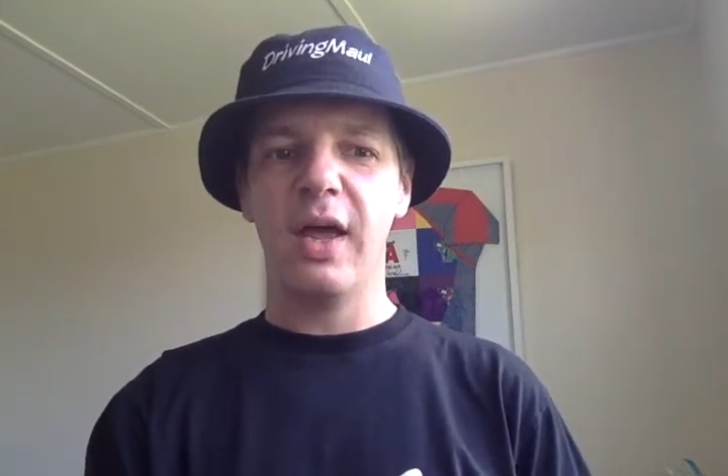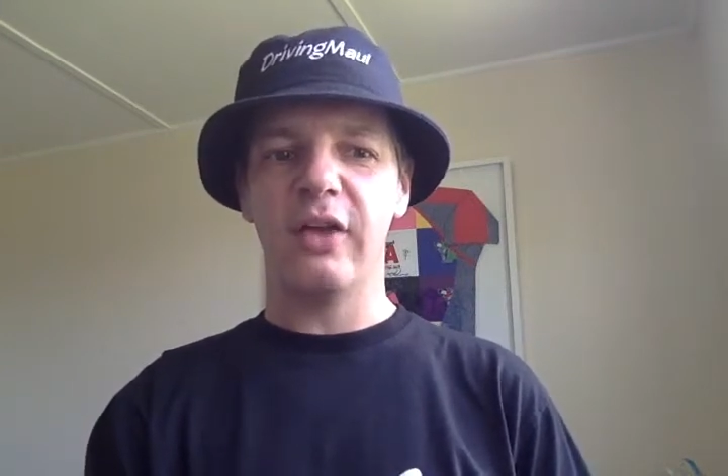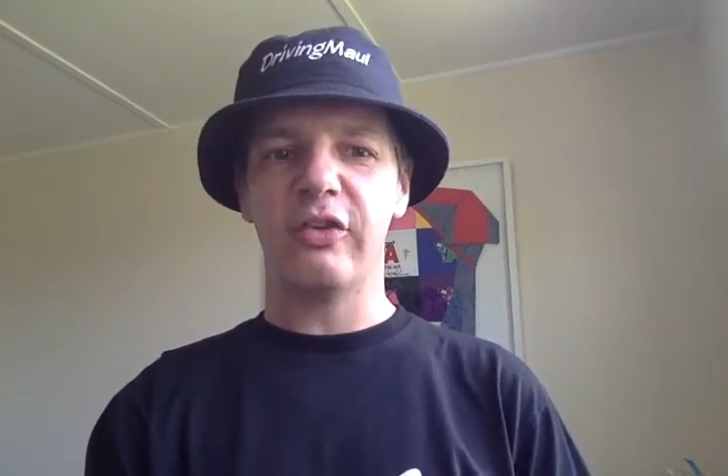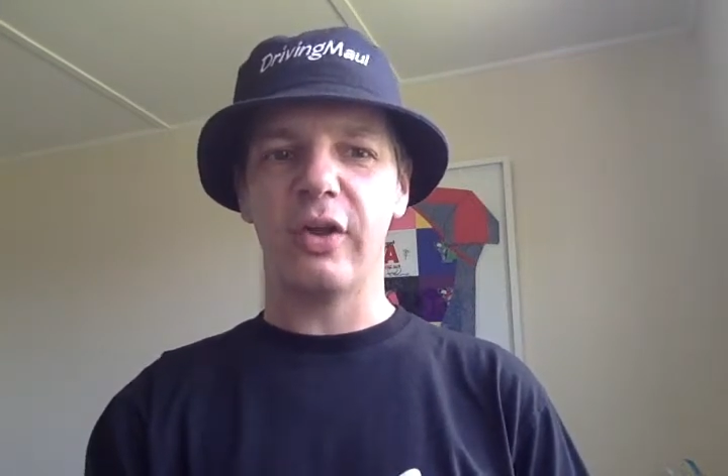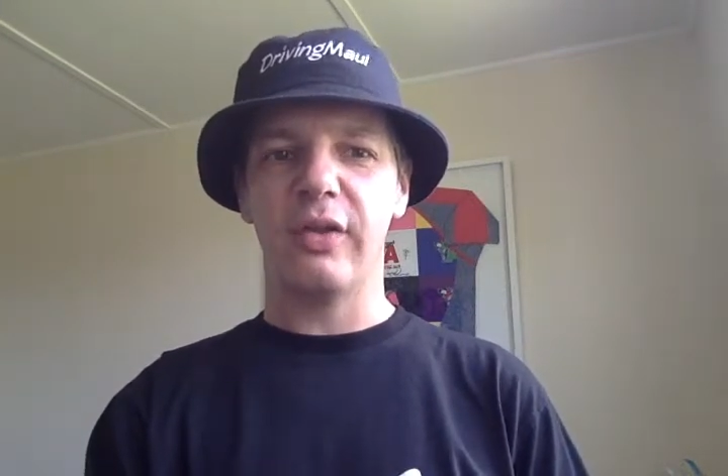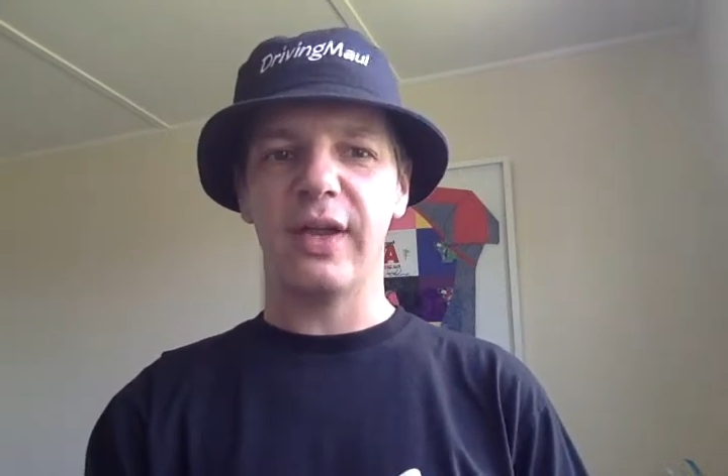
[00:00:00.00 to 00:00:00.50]

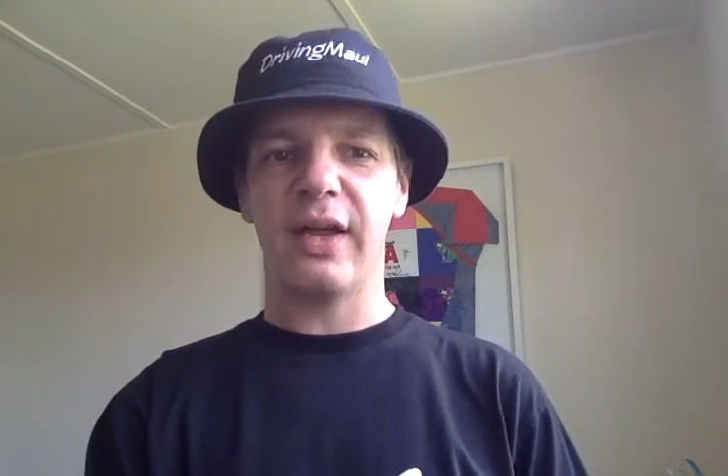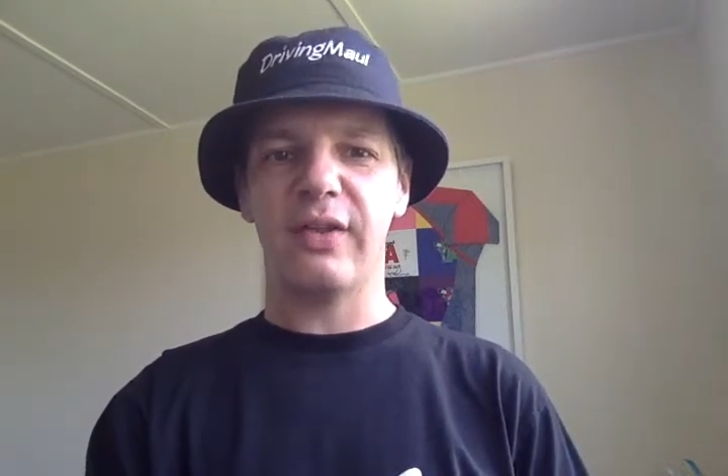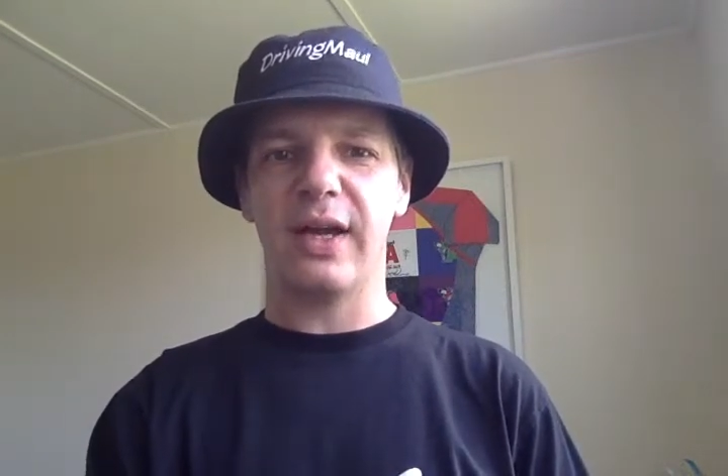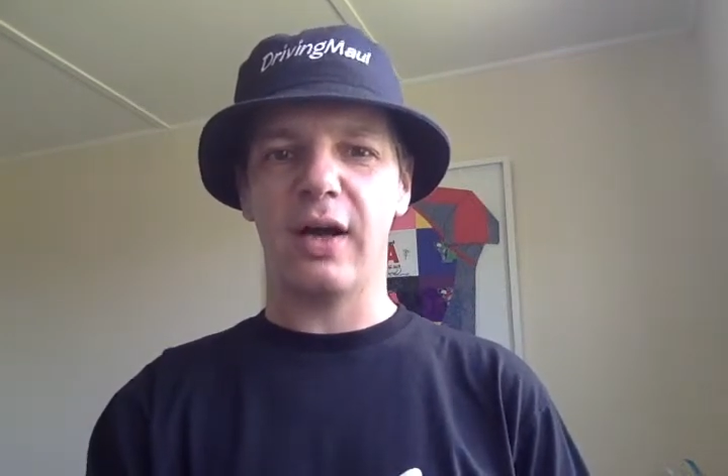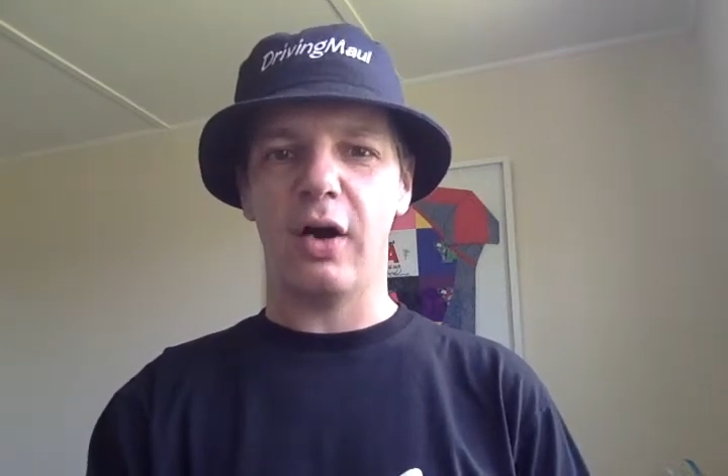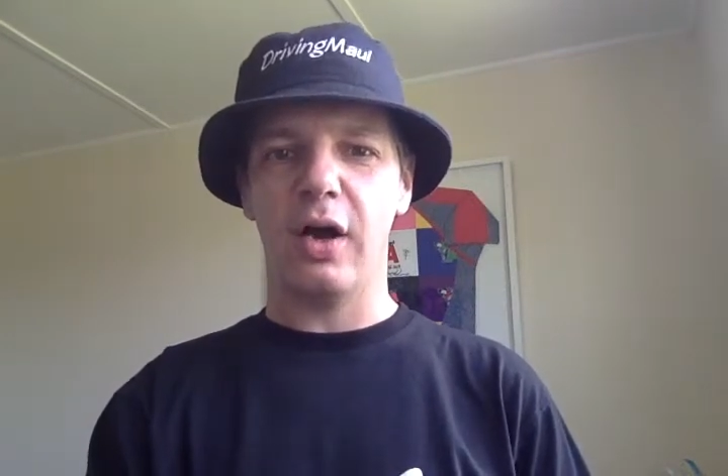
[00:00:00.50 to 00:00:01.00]
and so
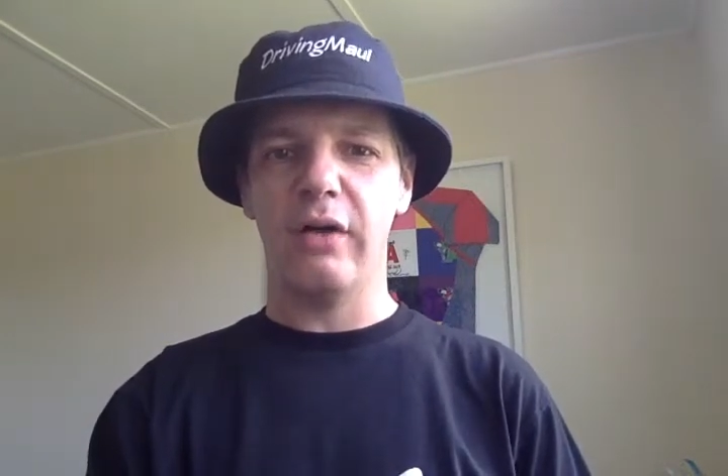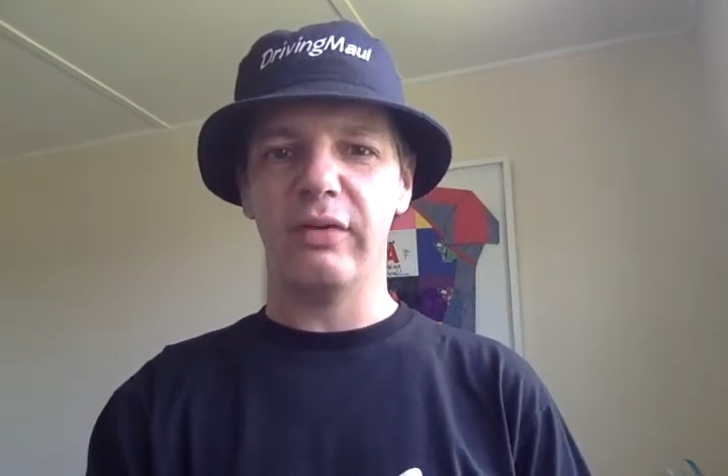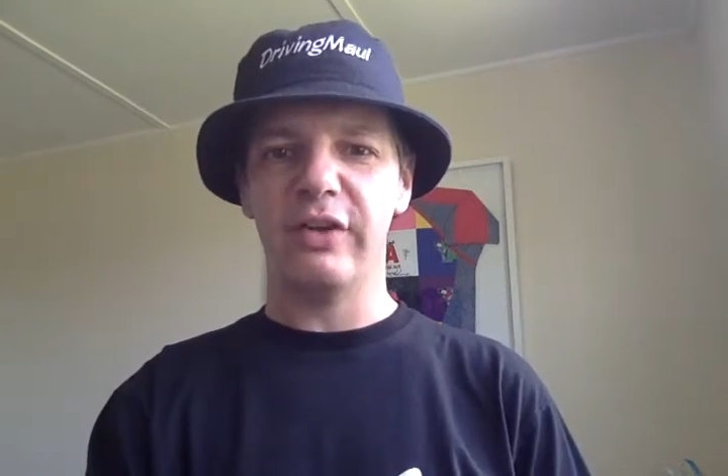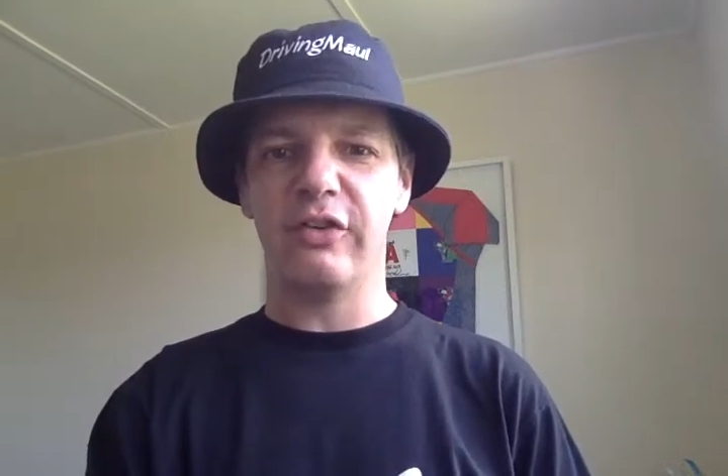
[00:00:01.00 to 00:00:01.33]
they are overly